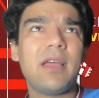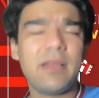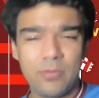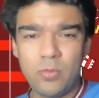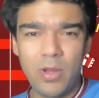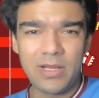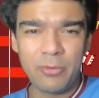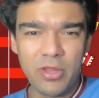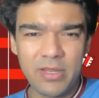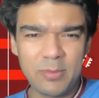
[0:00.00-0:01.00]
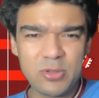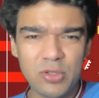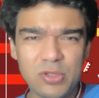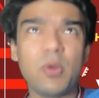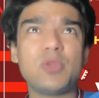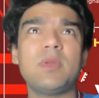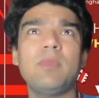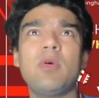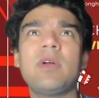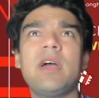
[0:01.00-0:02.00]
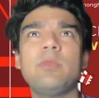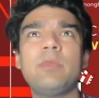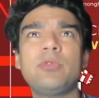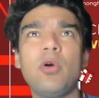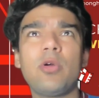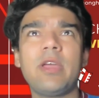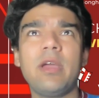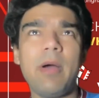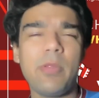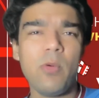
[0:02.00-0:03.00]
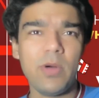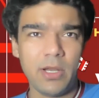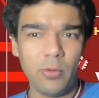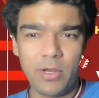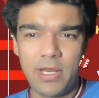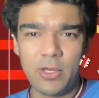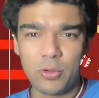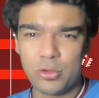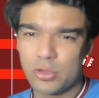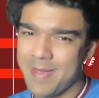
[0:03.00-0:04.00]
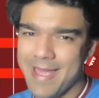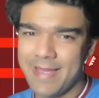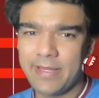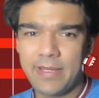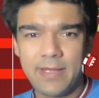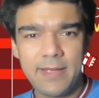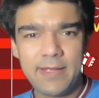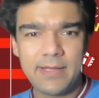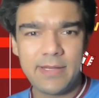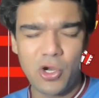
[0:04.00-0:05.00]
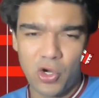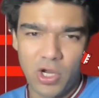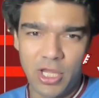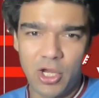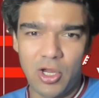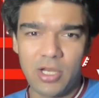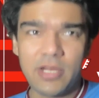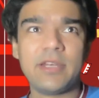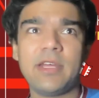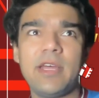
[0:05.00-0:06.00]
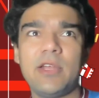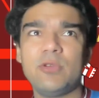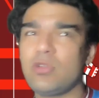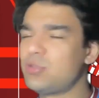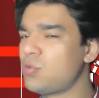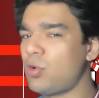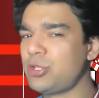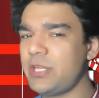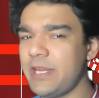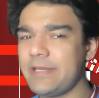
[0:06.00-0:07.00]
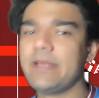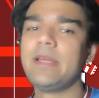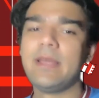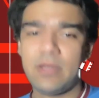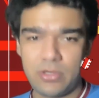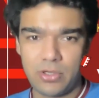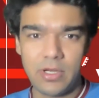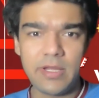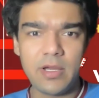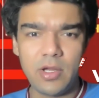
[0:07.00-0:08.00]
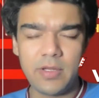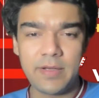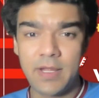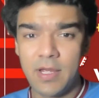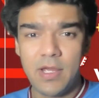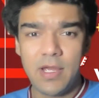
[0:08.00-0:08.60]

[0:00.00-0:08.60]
And welcome to another episode of Sports with Monga. I'm talking about the one and only, look who's back, Erling Haaland. Who's on the score sheet? Erling Haaland.